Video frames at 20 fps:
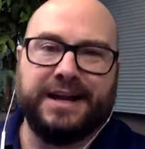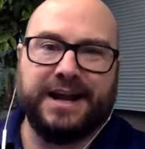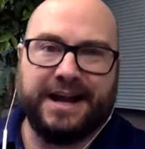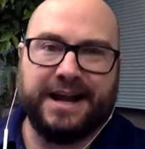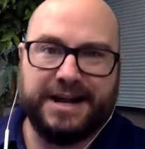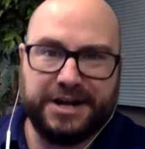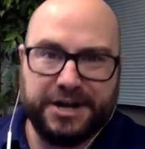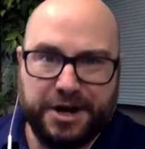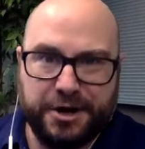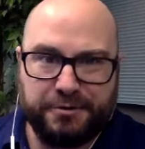
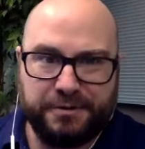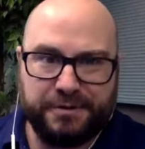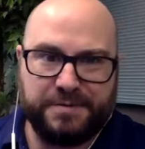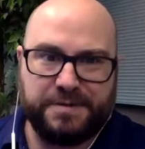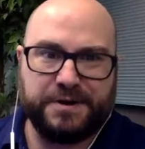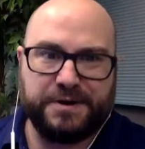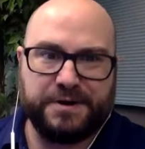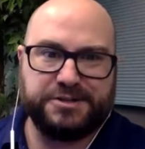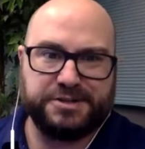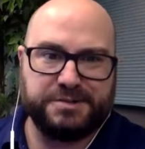I know that
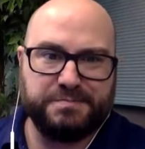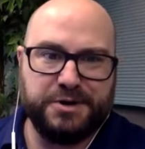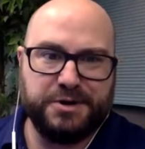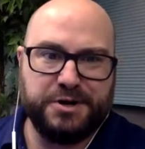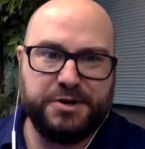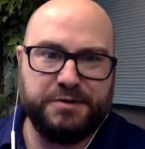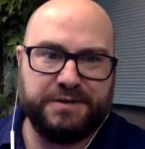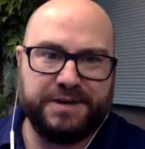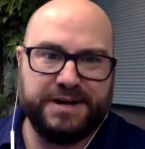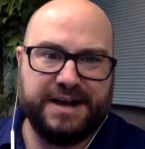there's a
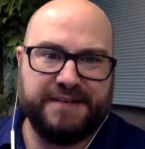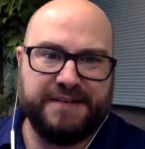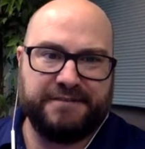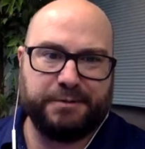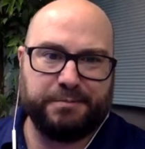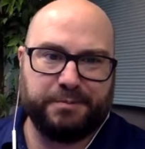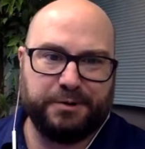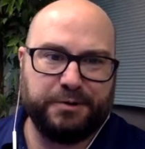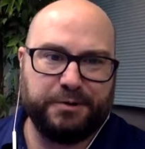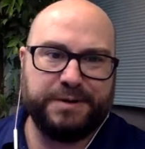move
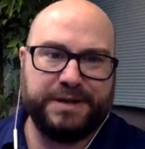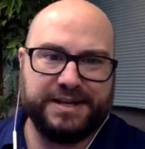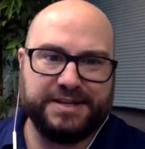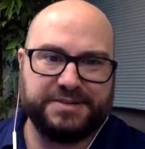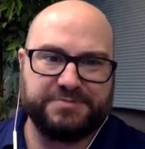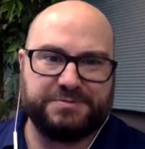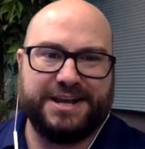inevitable because yeah.